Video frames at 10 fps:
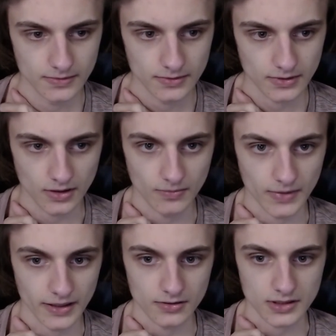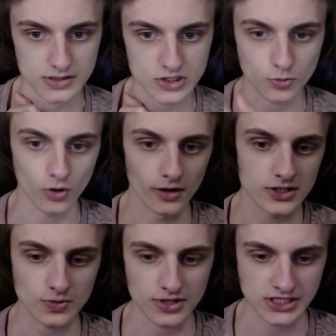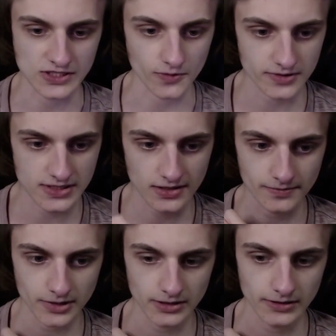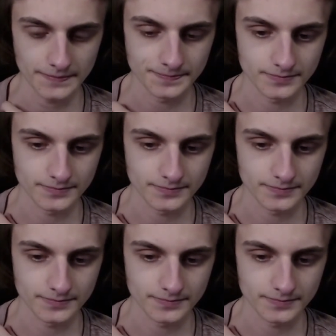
Oh my goodness, swans with swords in them, dude.